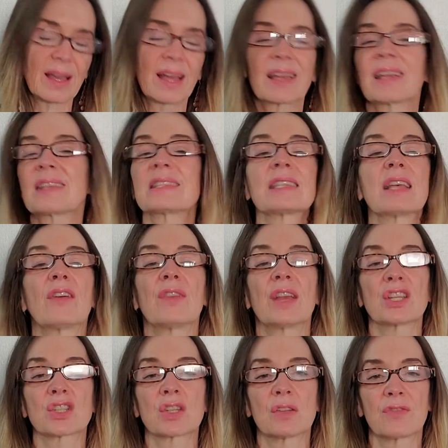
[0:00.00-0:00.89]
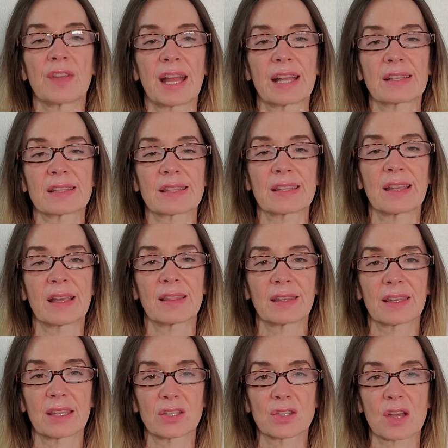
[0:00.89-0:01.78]
I guess salvation fantasy, I
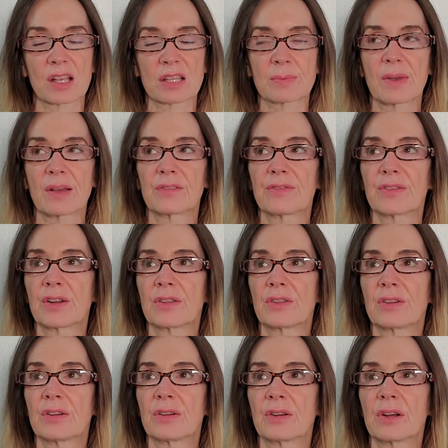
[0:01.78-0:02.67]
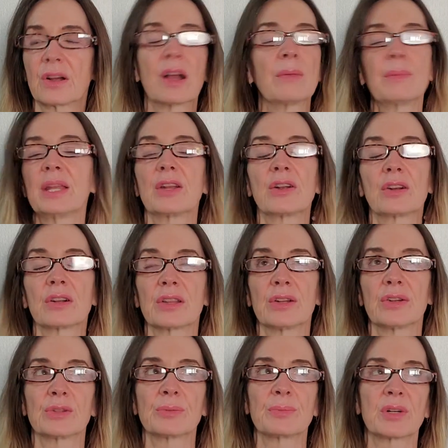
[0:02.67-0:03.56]
think he talks about further, I mean,
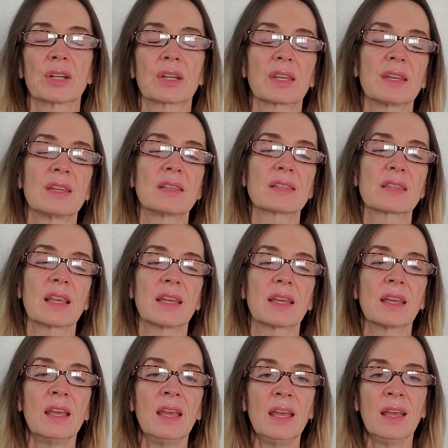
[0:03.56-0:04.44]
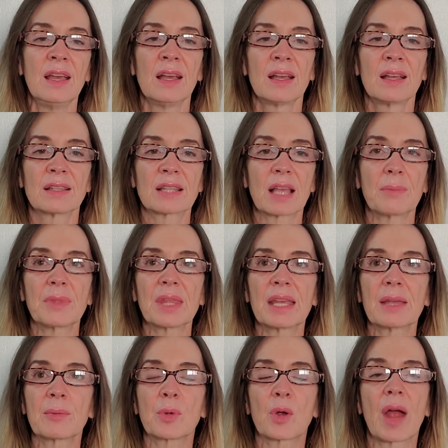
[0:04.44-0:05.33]
earlier in the book, is like
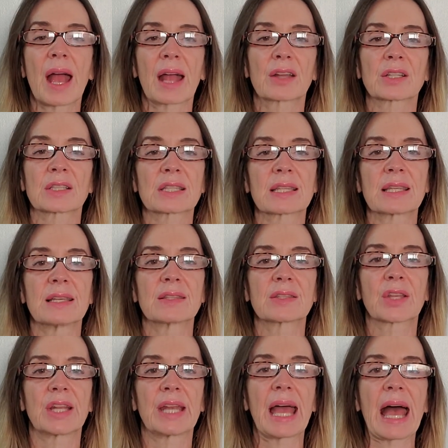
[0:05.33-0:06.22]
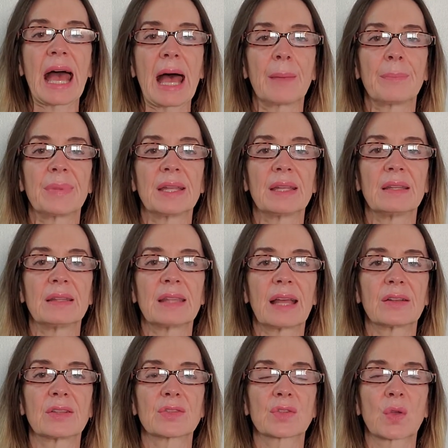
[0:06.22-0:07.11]
something miraculously is gonna happen
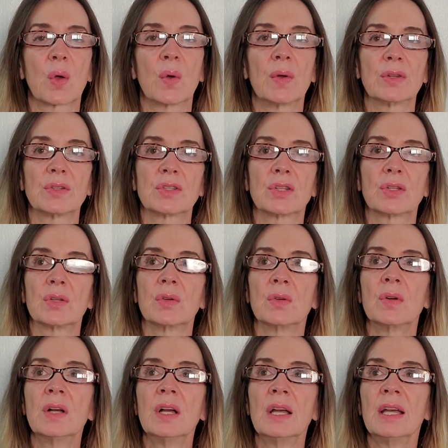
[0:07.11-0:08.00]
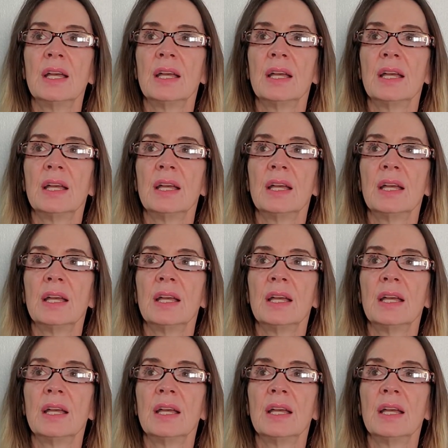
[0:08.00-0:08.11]
that is going to